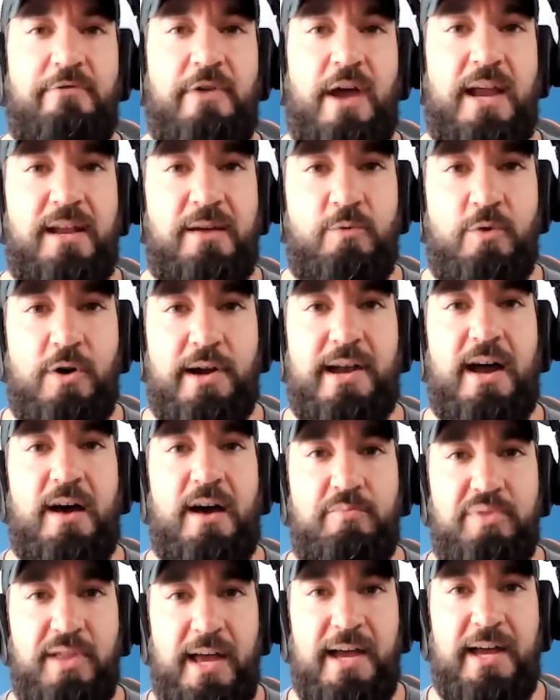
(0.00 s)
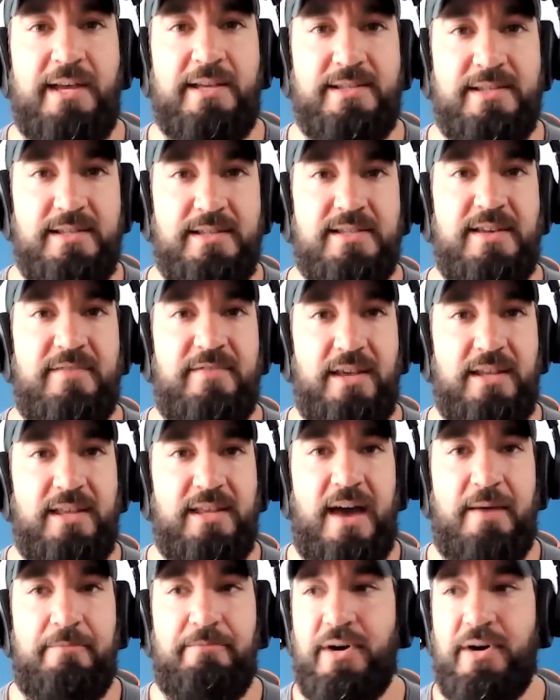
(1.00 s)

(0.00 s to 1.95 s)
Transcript: writing workout plans and stuff like that.